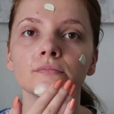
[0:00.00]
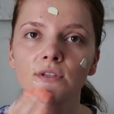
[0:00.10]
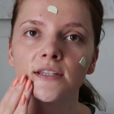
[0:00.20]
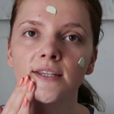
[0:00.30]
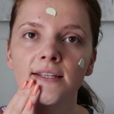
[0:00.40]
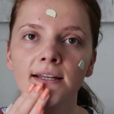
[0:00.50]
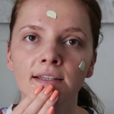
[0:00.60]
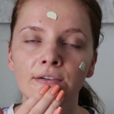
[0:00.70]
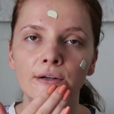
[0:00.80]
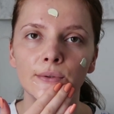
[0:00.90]
This is
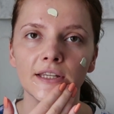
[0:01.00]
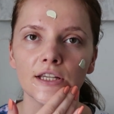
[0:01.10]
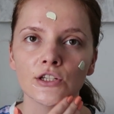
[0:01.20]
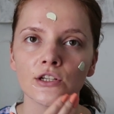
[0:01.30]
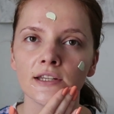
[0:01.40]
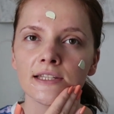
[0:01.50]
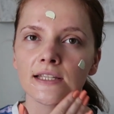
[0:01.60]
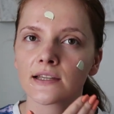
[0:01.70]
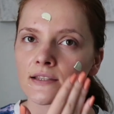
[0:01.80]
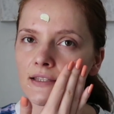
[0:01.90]
not a foundation, as
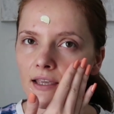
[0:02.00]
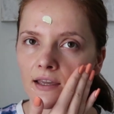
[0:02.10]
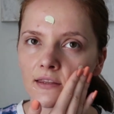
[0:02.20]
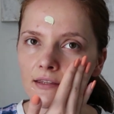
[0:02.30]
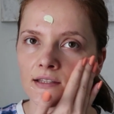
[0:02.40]
I said.